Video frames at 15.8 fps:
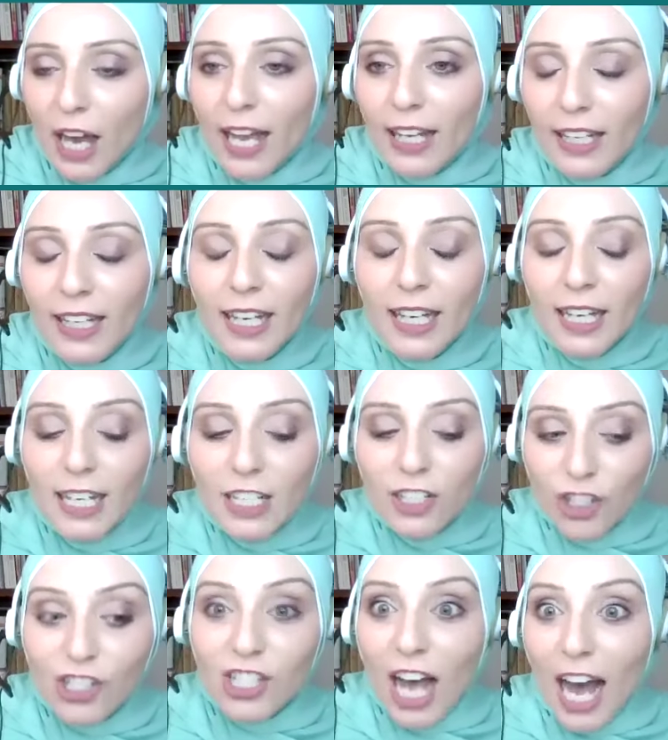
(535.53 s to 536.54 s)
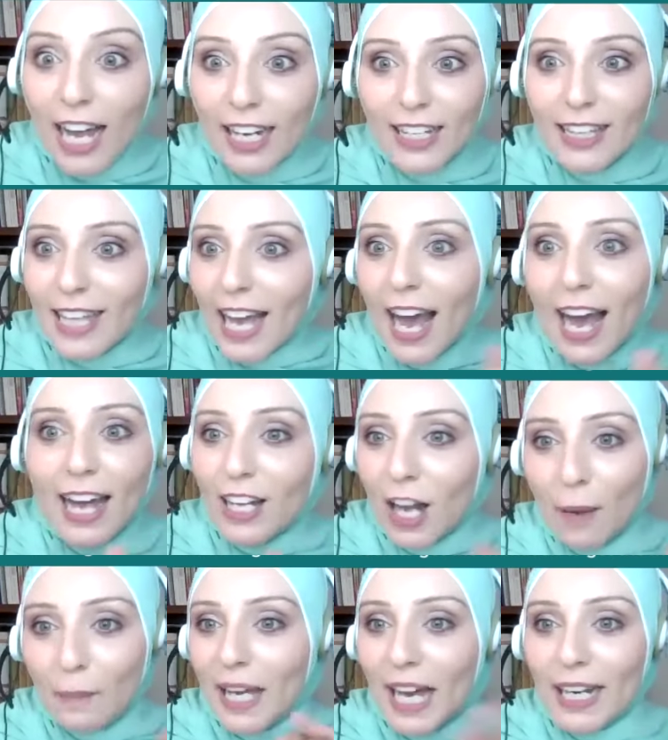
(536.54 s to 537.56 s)
I decided that
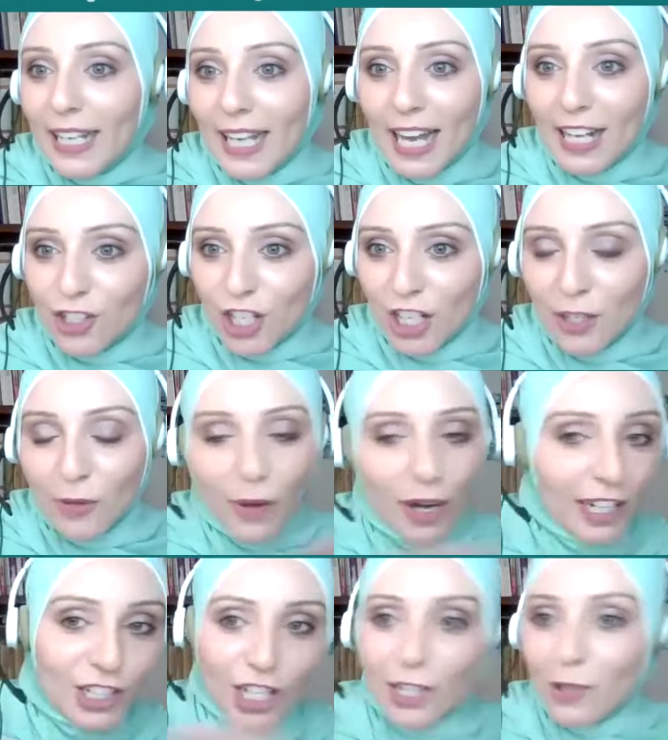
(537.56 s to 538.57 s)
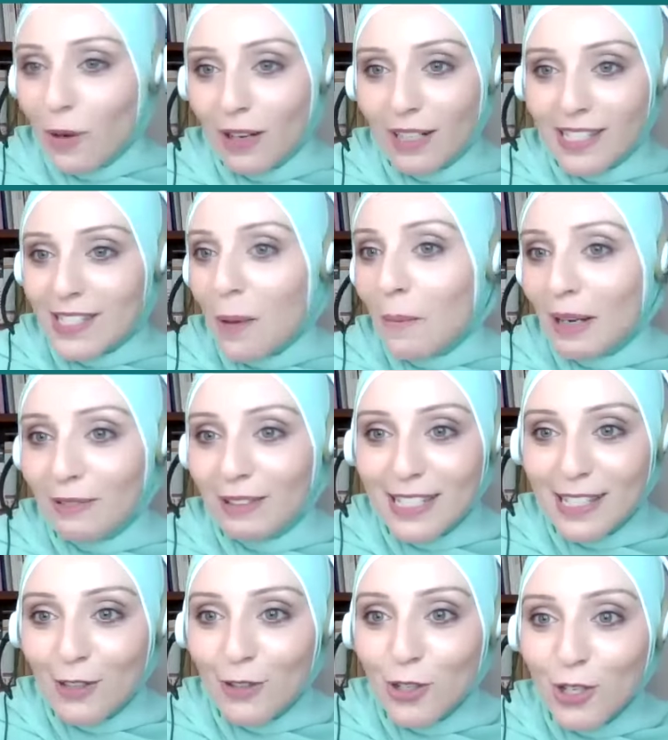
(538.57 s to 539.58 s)
I'm cutting out January. January is not my
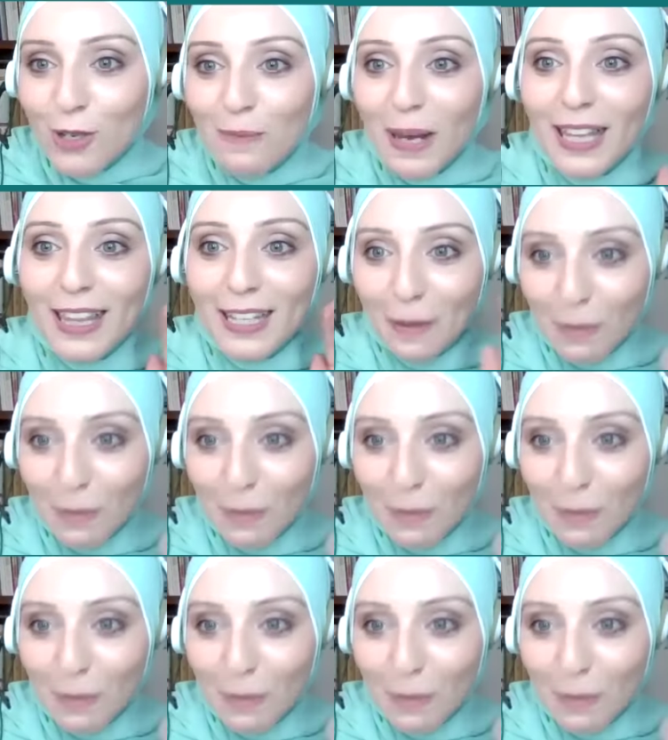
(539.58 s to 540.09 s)
resolution month.